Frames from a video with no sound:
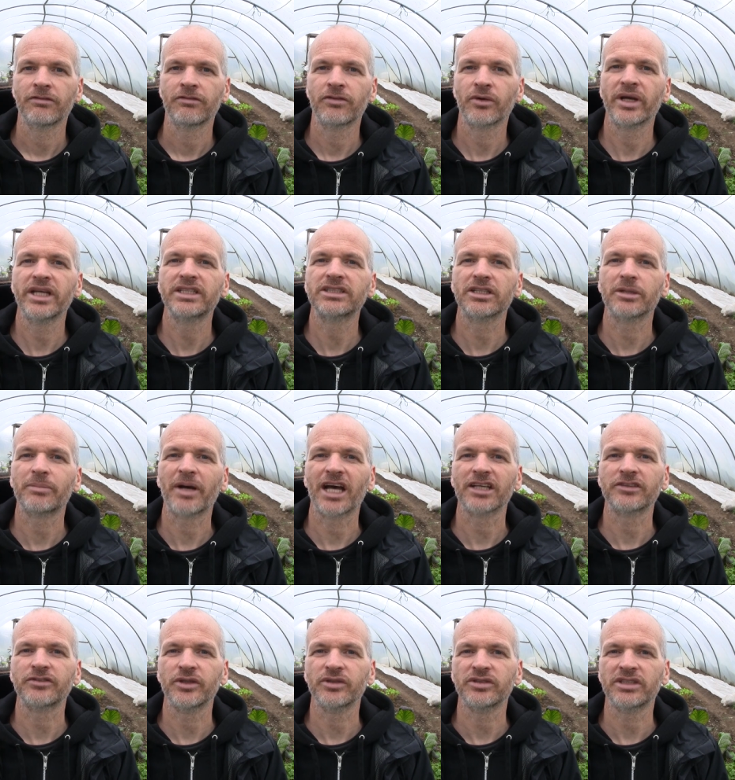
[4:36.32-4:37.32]
For each of the
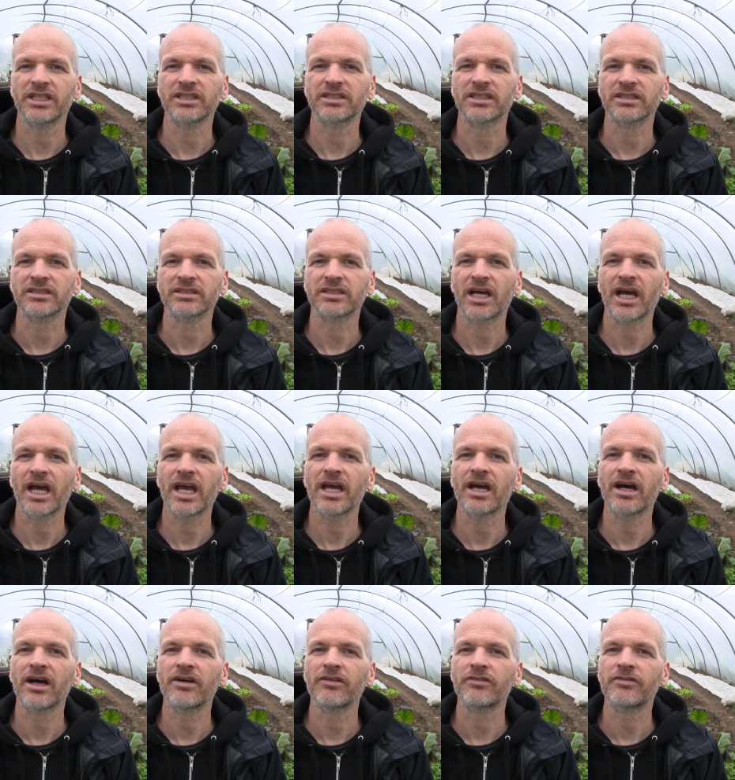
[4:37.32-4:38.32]
past few seasons, I
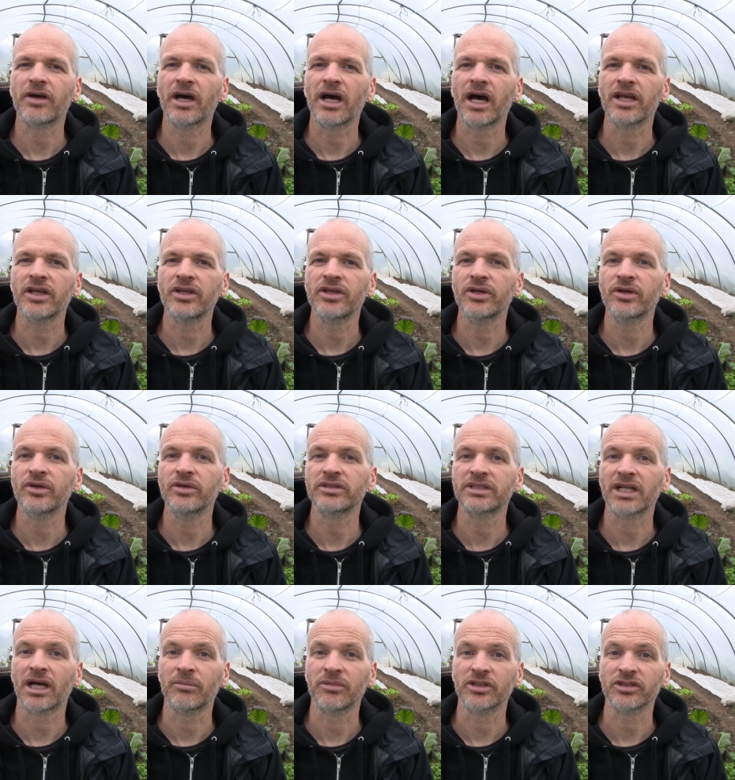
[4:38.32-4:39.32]
have uh,
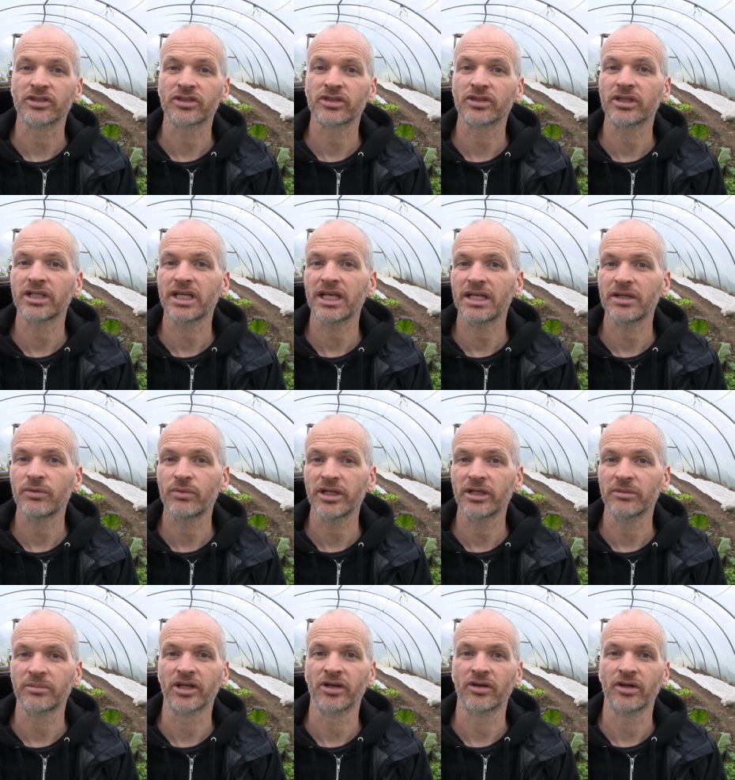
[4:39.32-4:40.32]
used almost 30
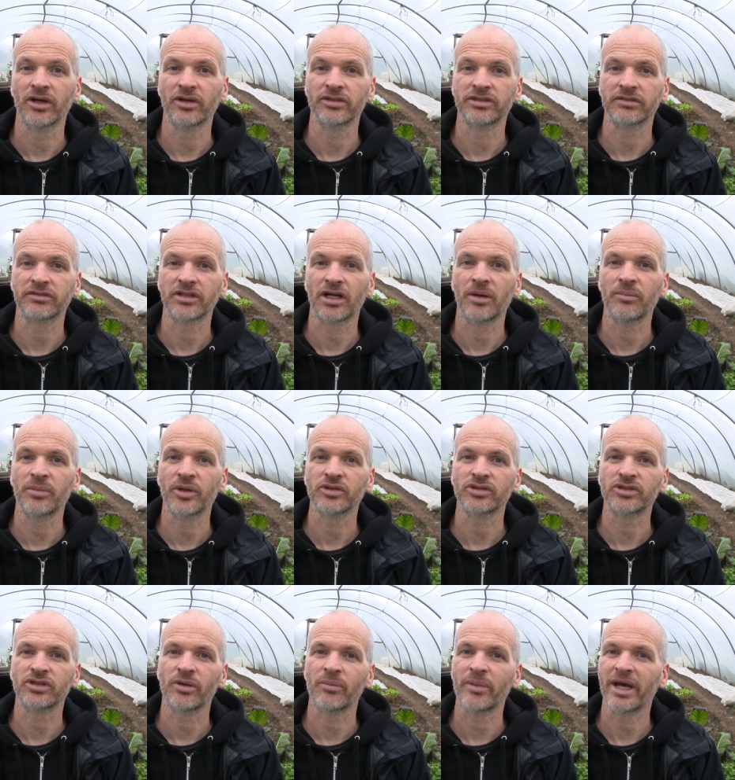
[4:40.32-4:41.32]
wheelbarrow loads of
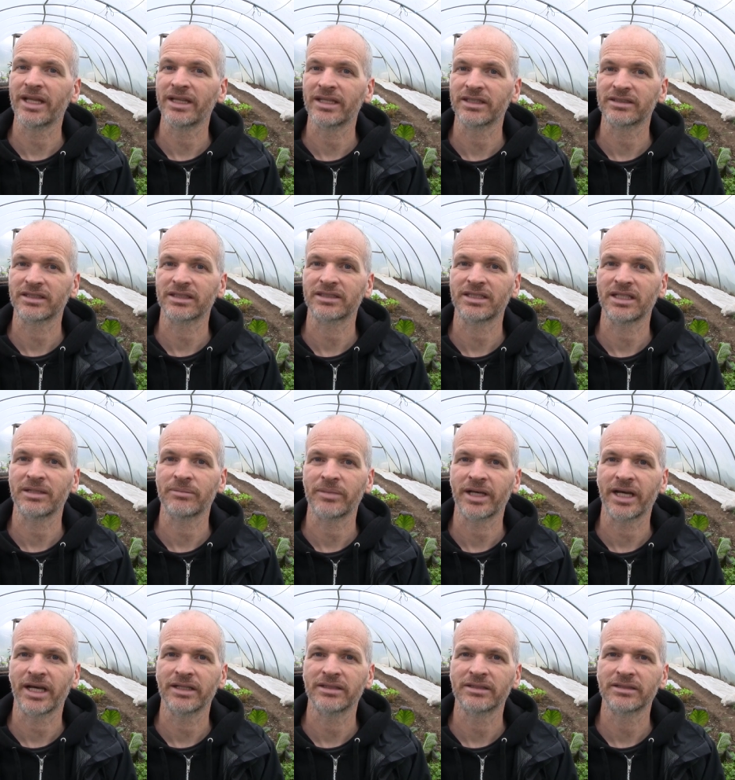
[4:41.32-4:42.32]
compost to amend the 16
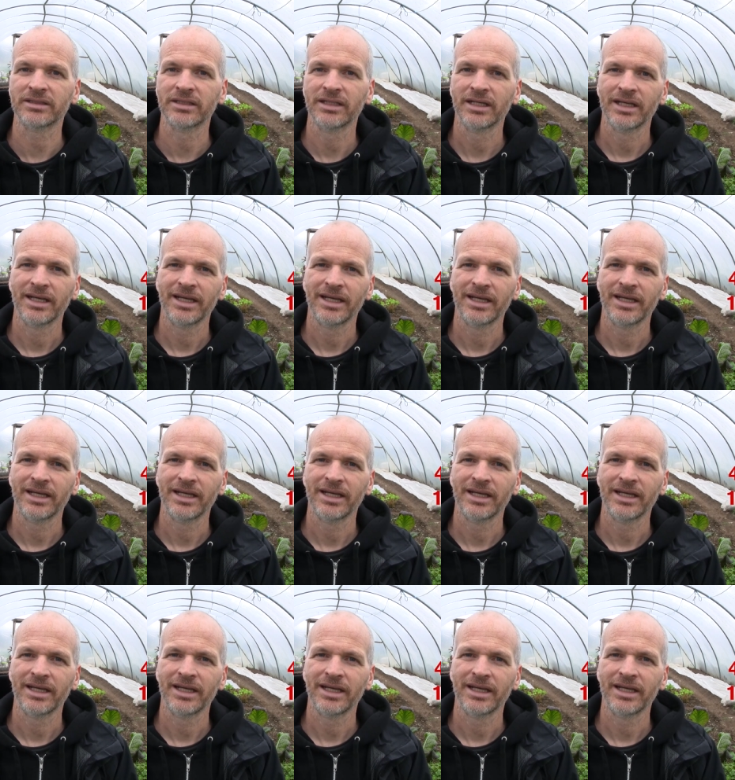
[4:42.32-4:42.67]
beds.